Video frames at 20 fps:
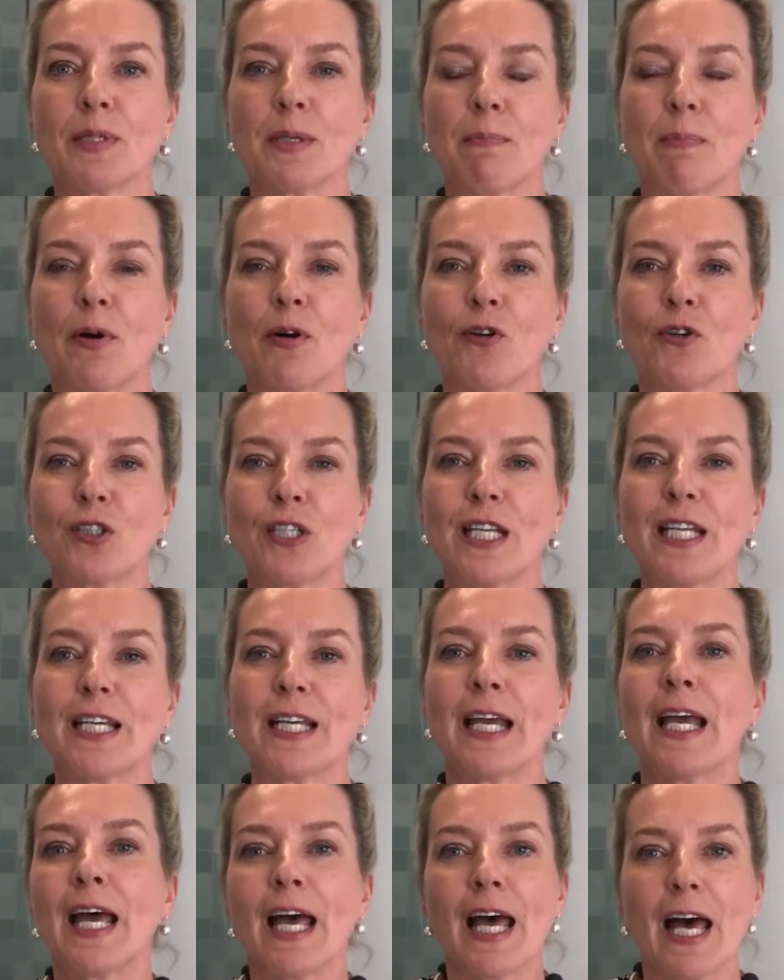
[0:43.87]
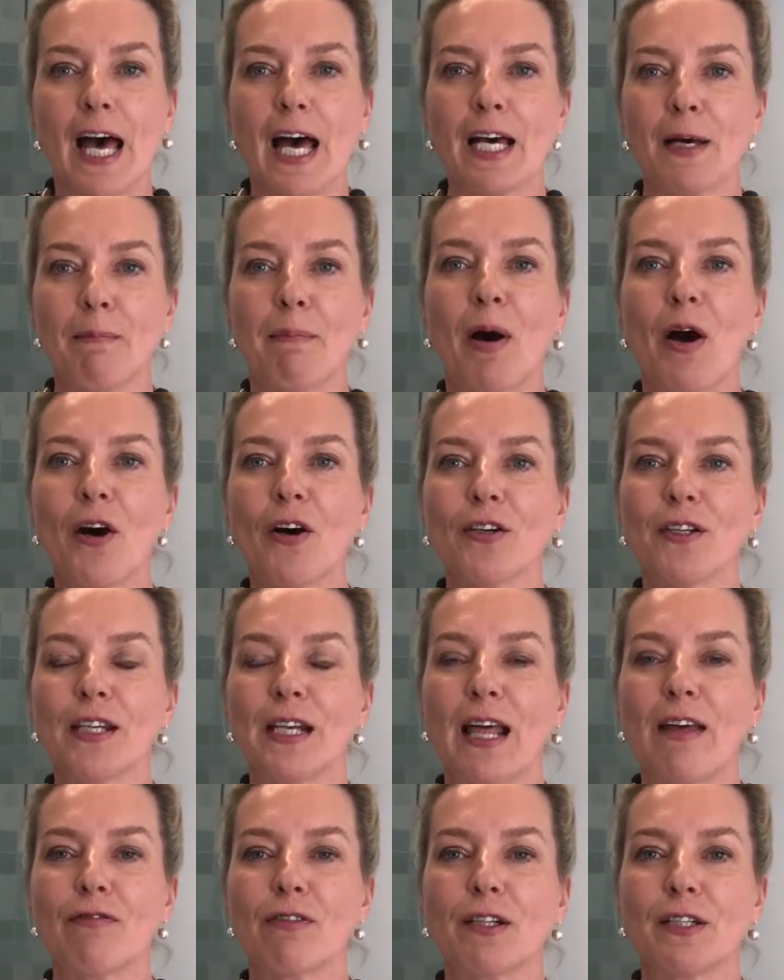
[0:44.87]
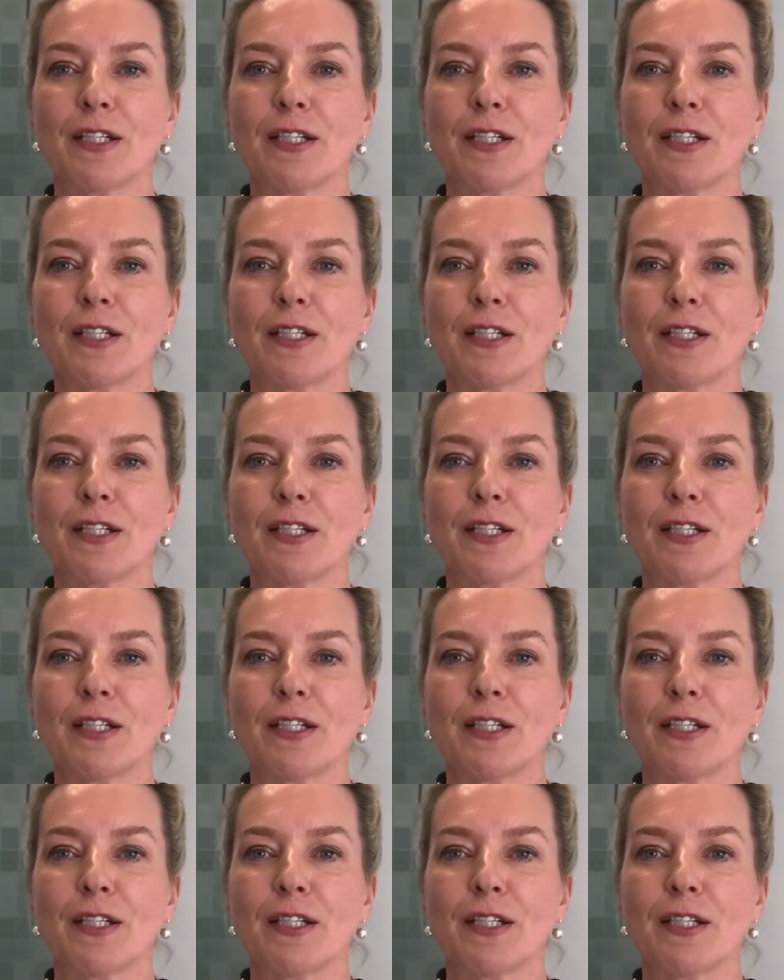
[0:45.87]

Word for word: supporting a partner level